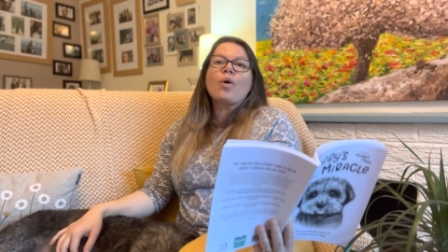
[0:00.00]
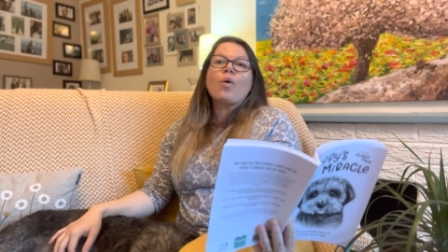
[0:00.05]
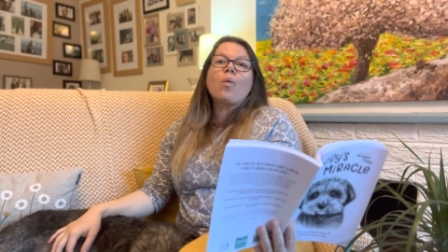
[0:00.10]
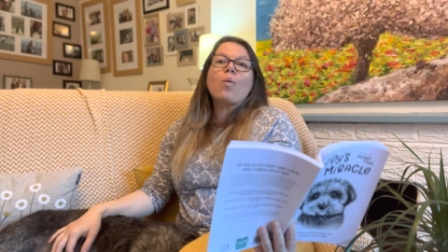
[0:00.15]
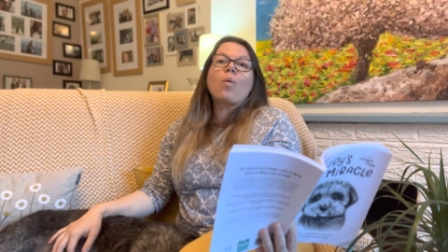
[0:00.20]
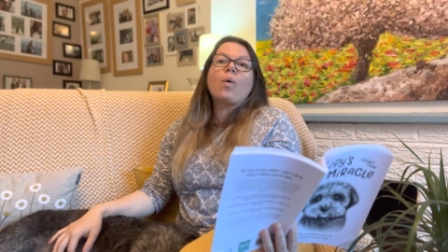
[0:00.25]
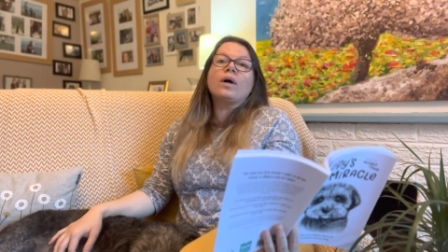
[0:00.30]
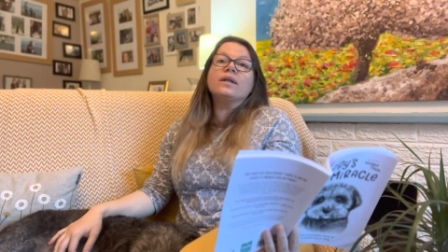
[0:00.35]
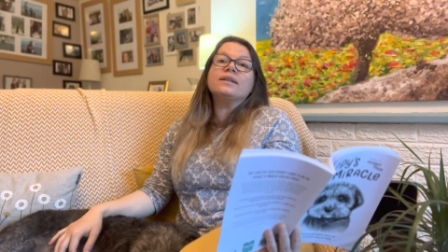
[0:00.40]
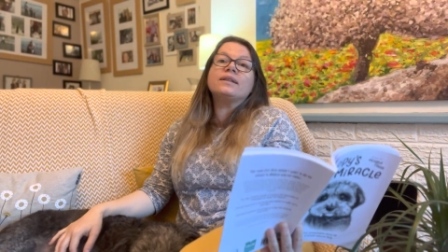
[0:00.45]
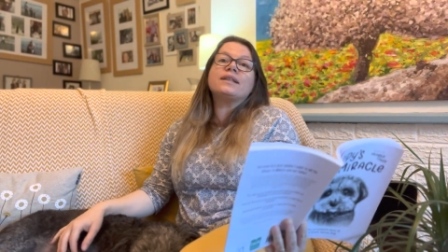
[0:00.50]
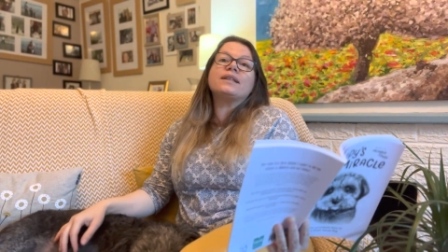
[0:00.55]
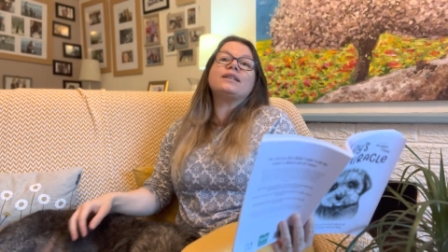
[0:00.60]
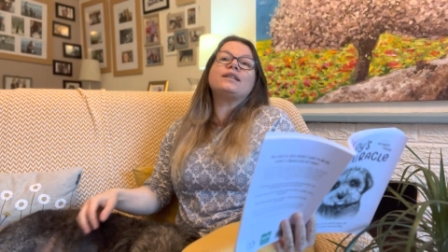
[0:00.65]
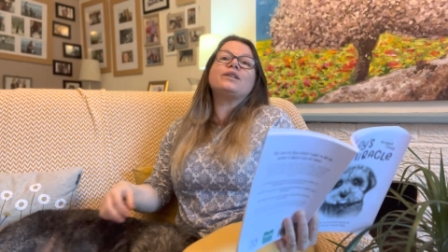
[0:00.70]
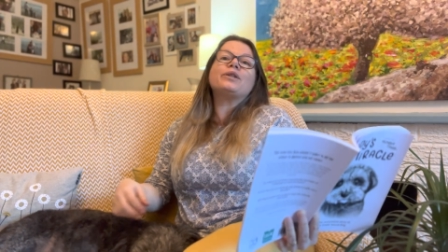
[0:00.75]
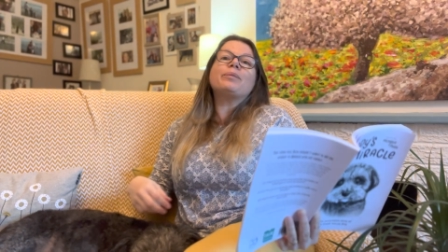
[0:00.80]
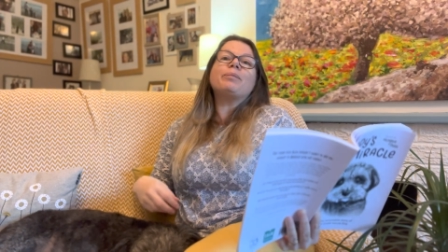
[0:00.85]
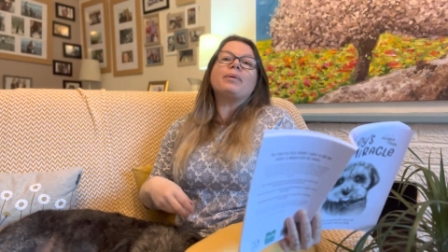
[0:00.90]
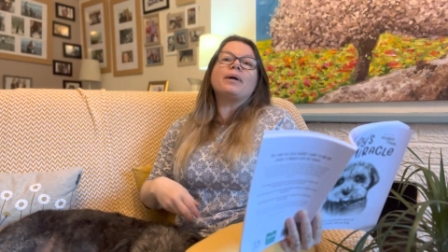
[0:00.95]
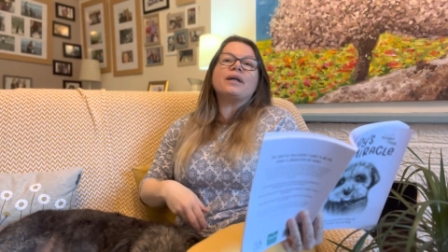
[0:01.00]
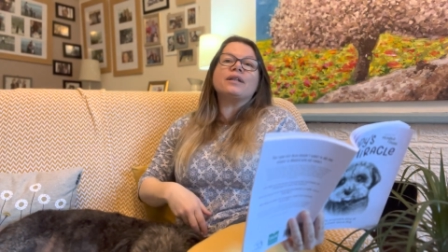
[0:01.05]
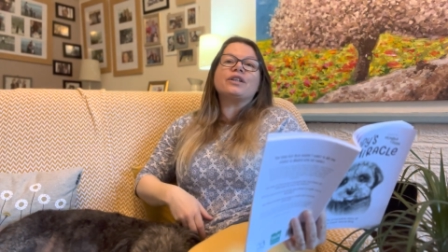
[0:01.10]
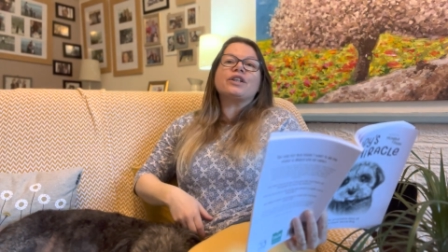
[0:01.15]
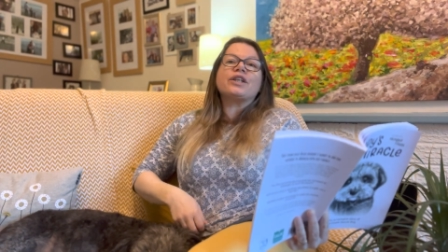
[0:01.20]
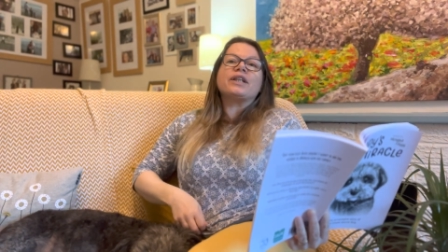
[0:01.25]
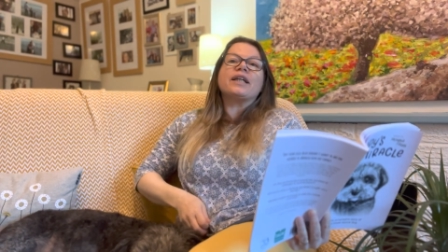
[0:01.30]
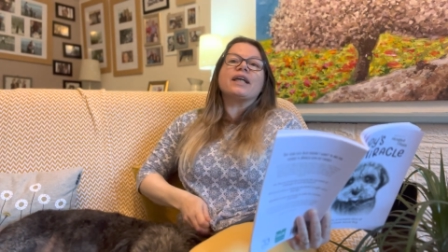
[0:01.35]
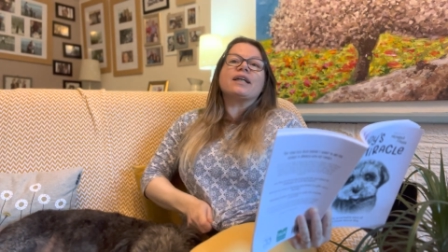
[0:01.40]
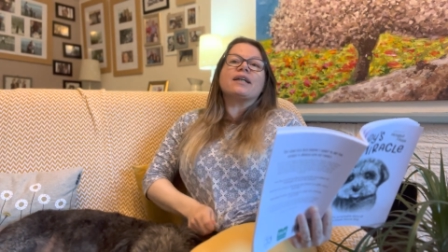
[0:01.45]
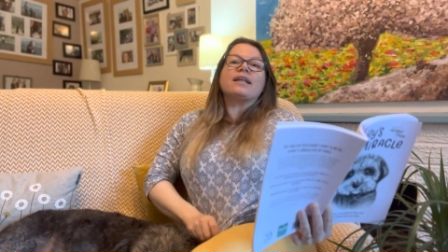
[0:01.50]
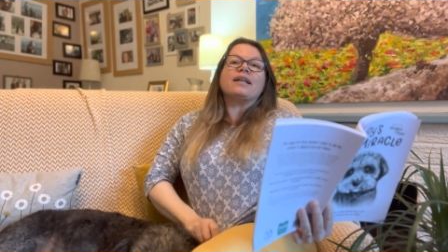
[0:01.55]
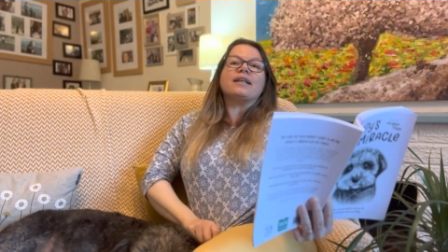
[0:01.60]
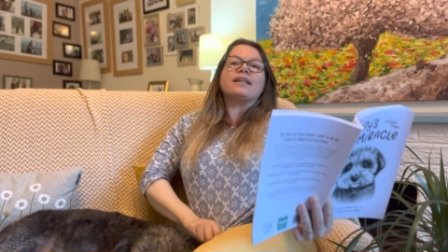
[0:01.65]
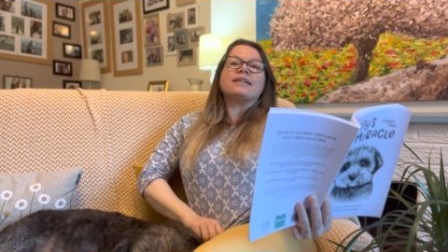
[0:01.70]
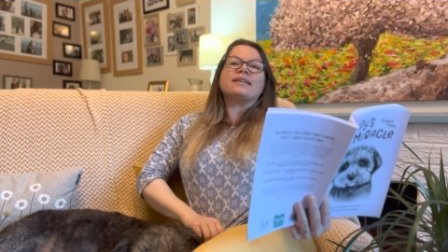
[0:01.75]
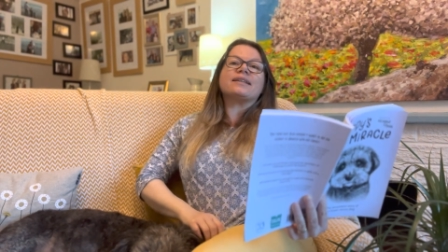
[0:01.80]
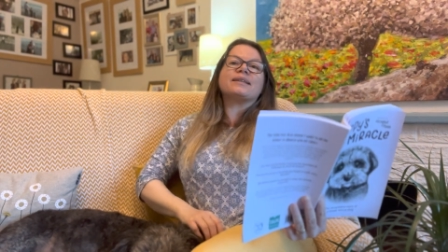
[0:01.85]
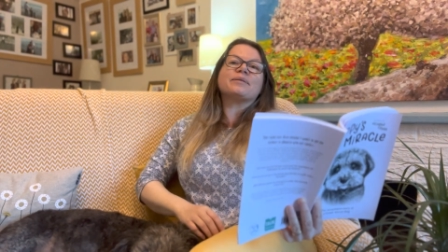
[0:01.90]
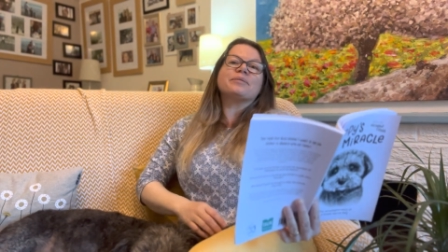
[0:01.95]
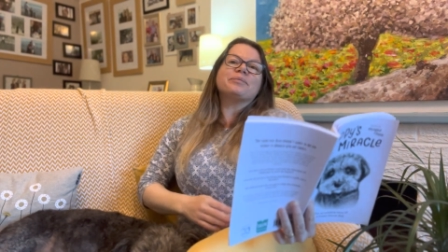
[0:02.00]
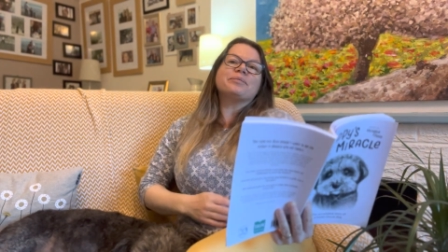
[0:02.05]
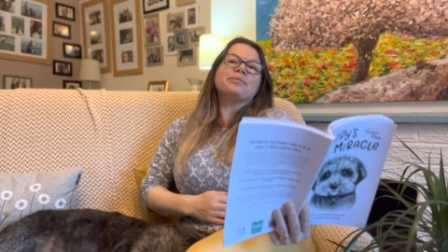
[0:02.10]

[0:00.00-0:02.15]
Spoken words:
wanted to punch Nicholas.